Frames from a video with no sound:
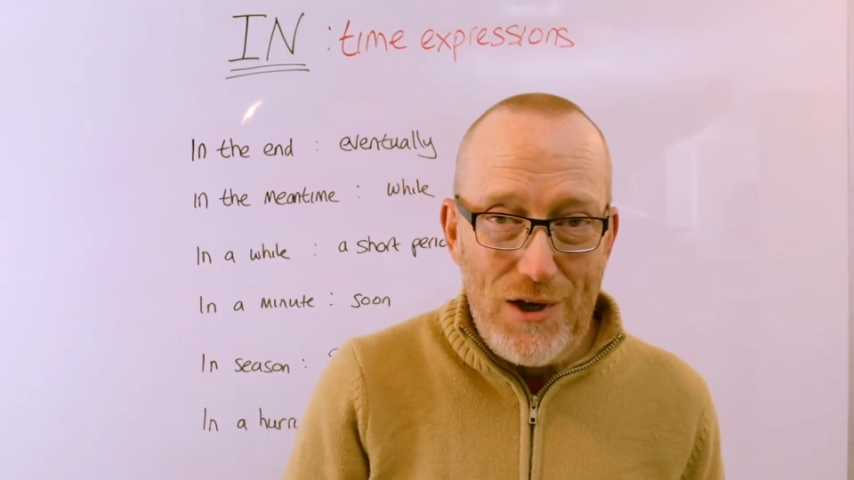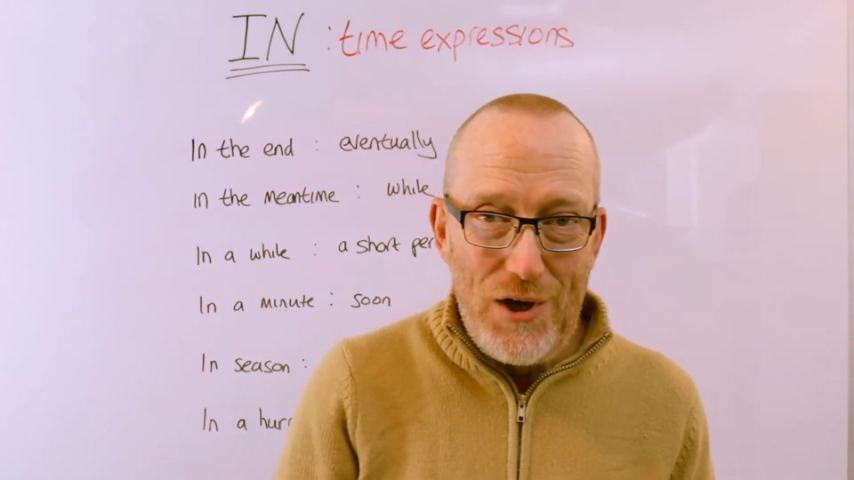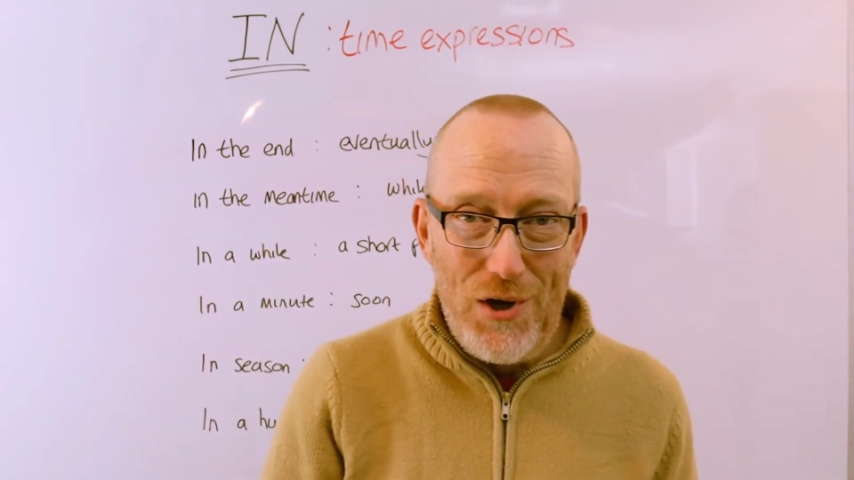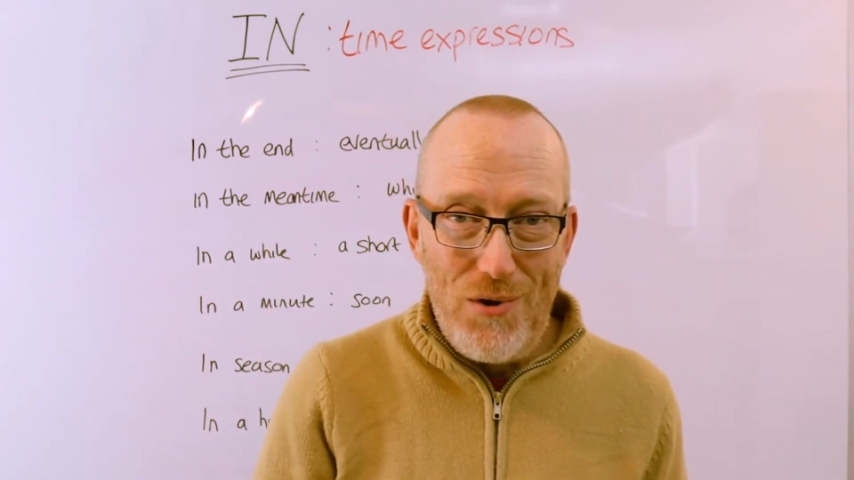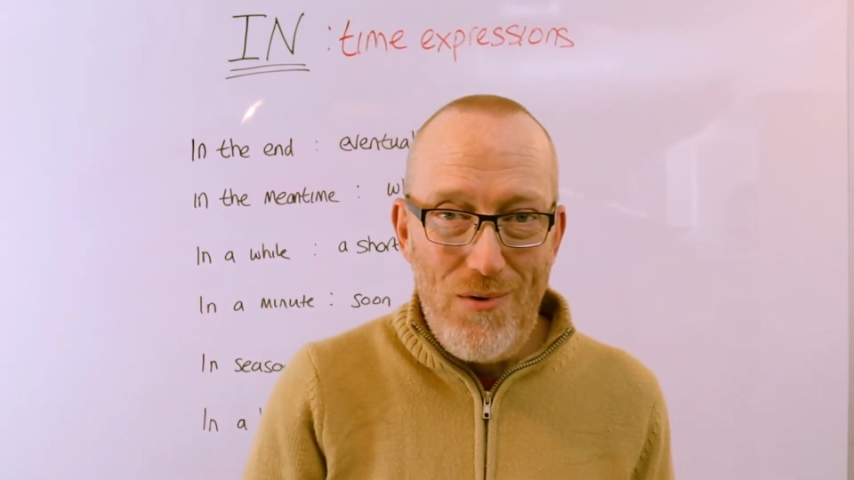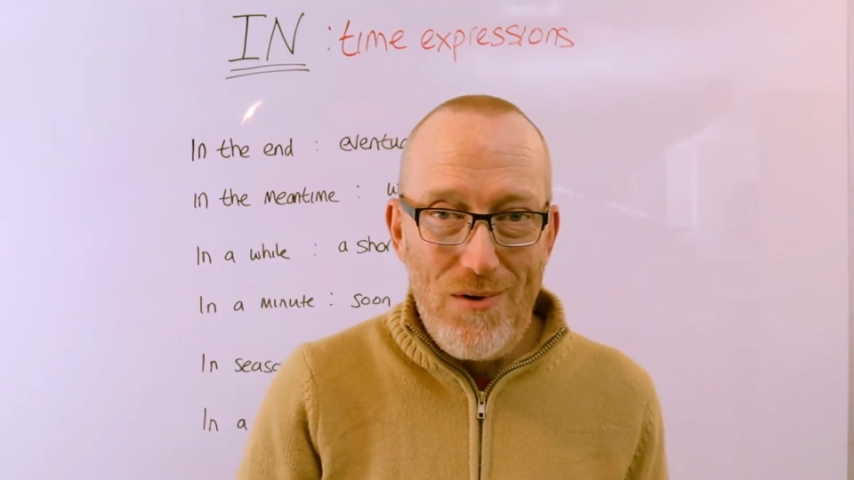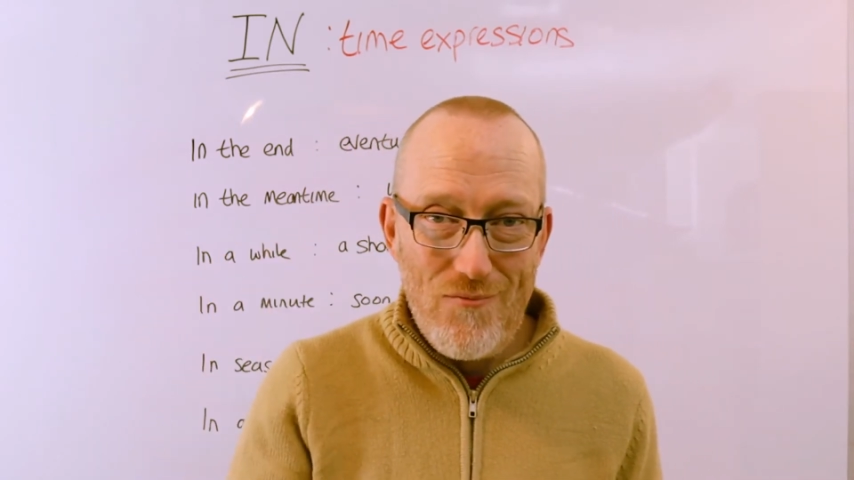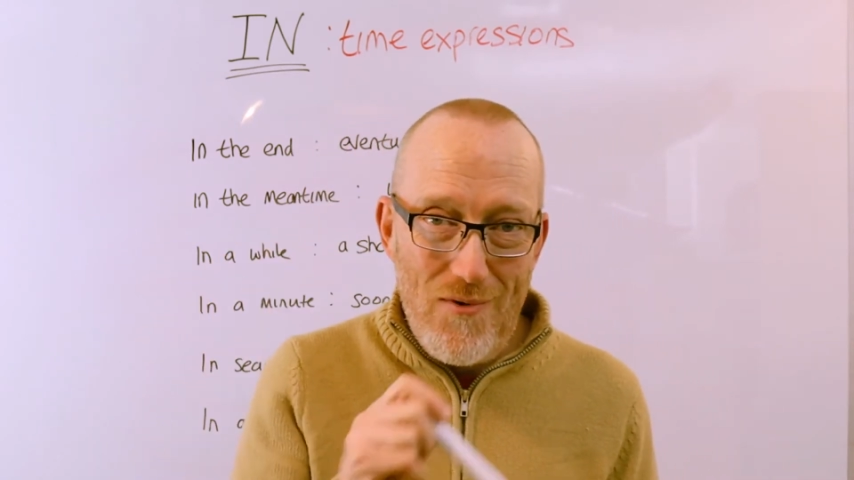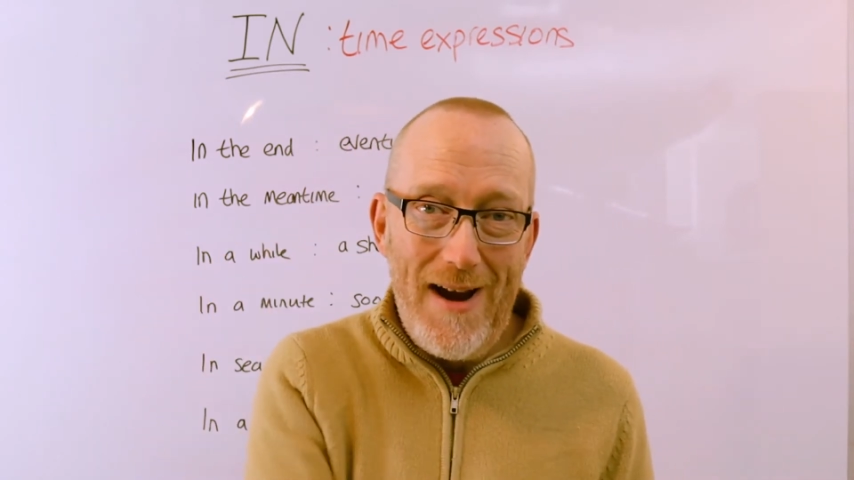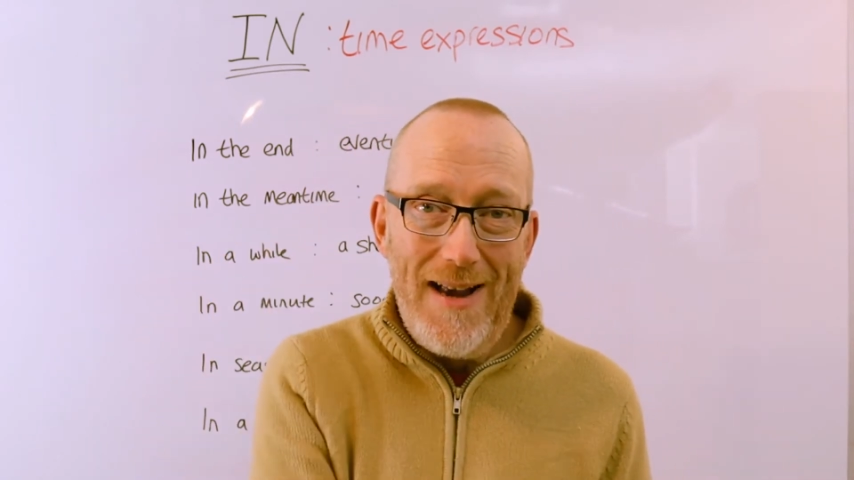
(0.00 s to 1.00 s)
do
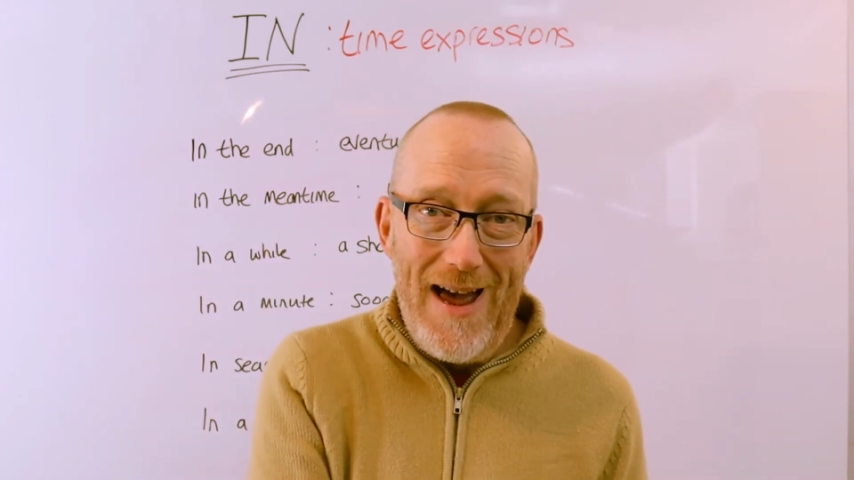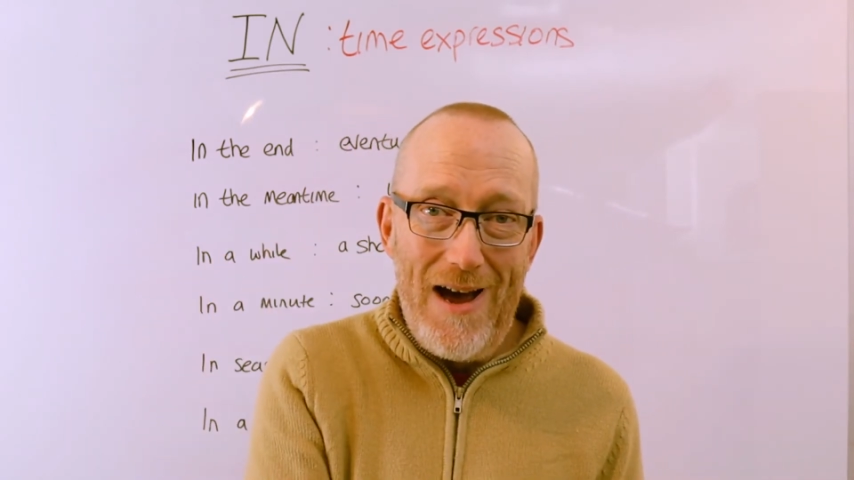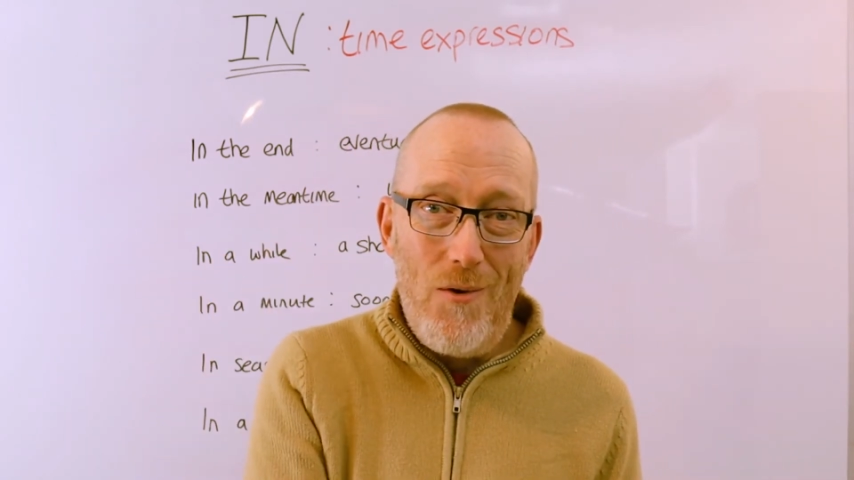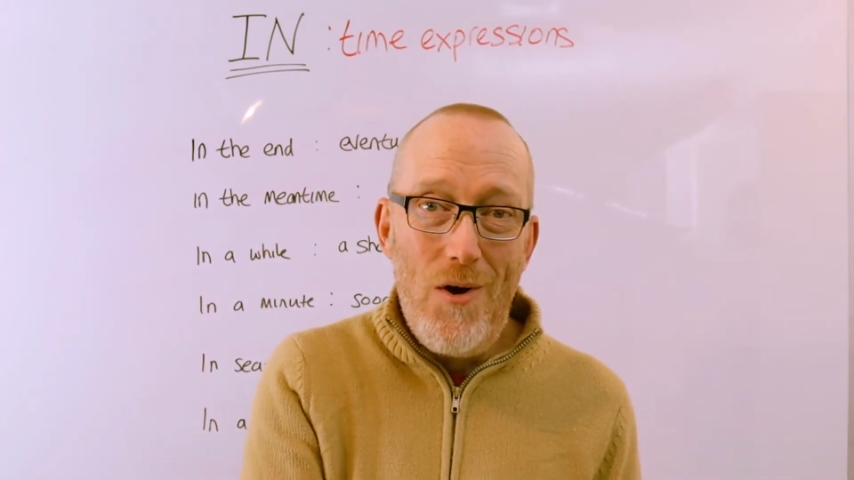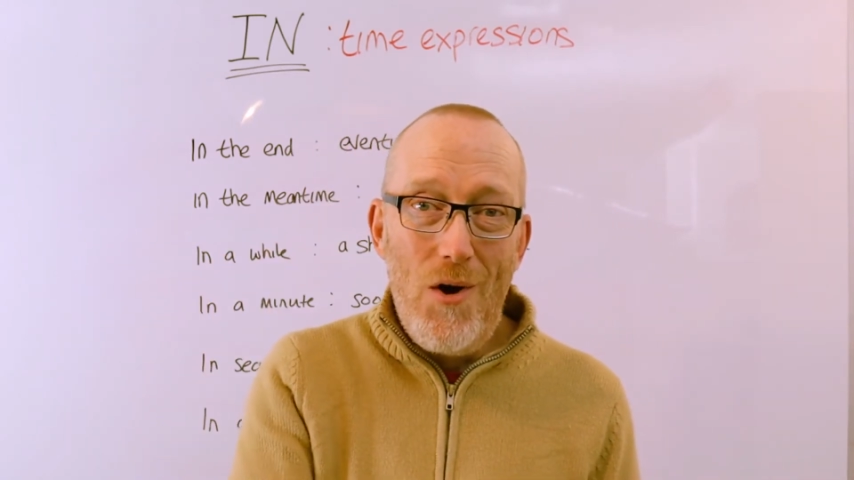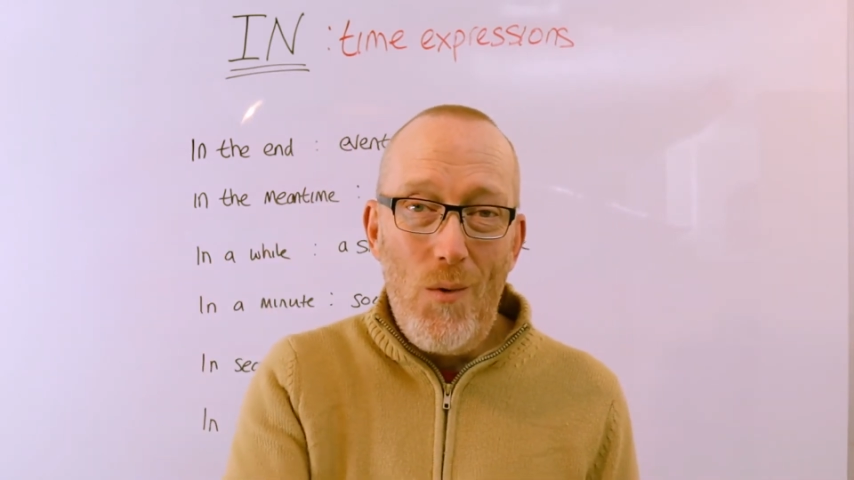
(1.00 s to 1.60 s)
right now